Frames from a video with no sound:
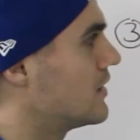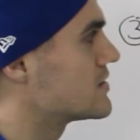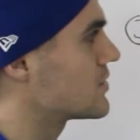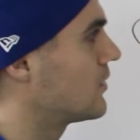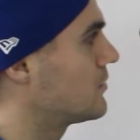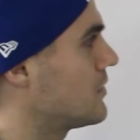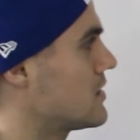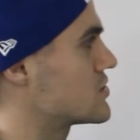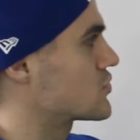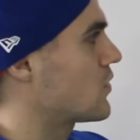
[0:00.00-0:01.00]
is going to be
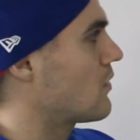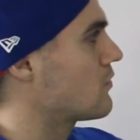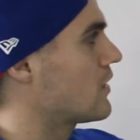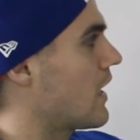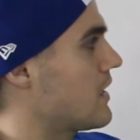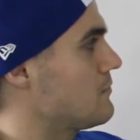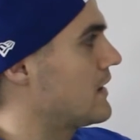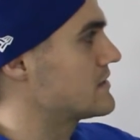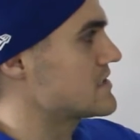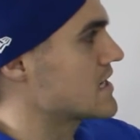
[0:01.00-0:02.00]
the square root of 8
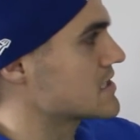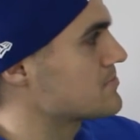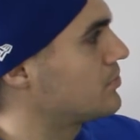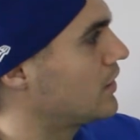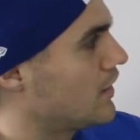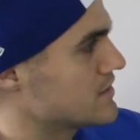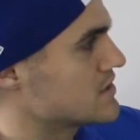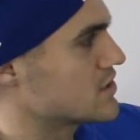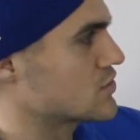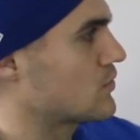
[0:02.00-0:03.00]
minus x plus
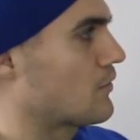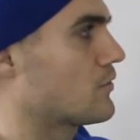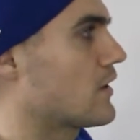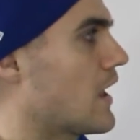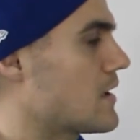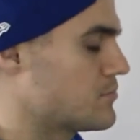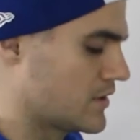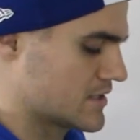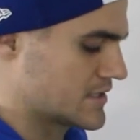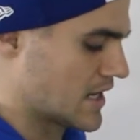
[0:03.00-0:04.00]
the square root of 8
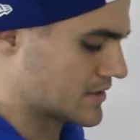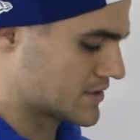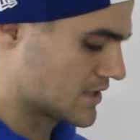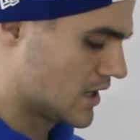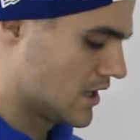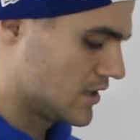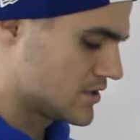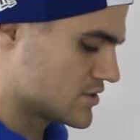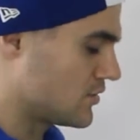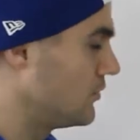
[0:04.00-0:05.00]
plus x.
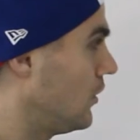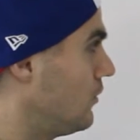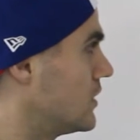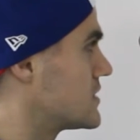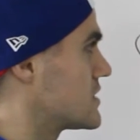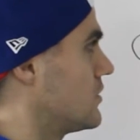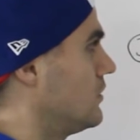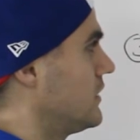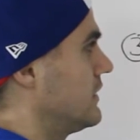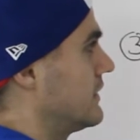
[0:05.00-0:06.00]
So notice the
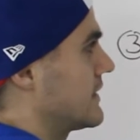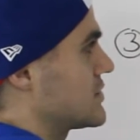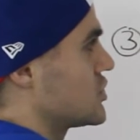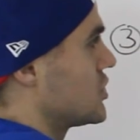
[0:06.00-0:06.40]
only thing that's